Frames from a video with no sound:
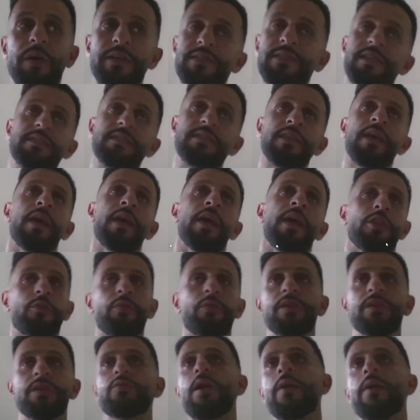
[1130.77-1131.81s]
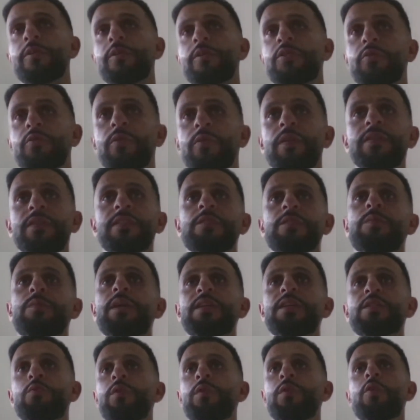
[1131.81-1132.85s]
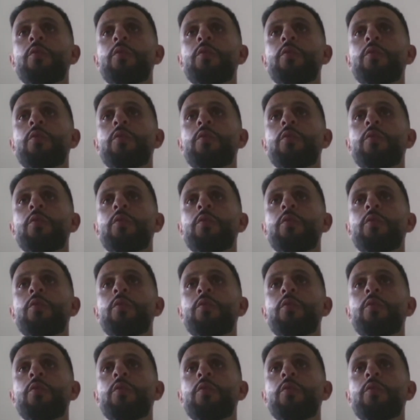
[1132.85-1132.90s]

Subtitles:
Because the reason why we're doing this is because we